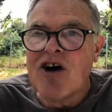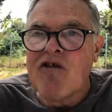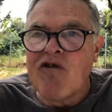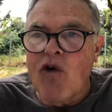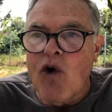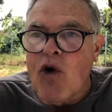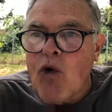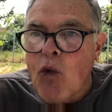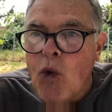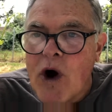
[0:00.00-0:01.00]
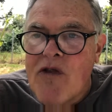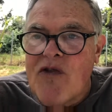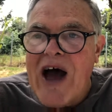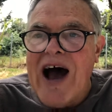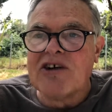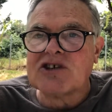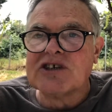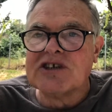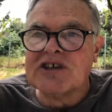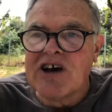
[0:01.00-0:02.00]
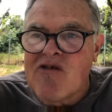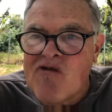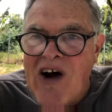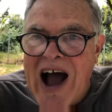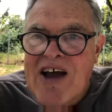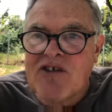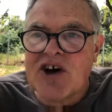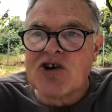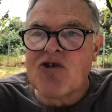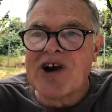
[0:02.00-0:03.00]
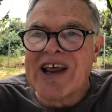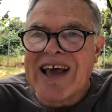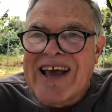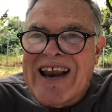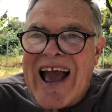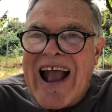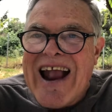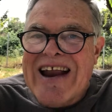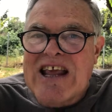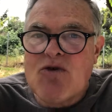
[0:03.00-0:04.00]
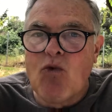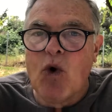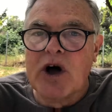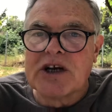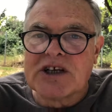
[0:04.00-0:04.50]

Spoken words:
for 1,581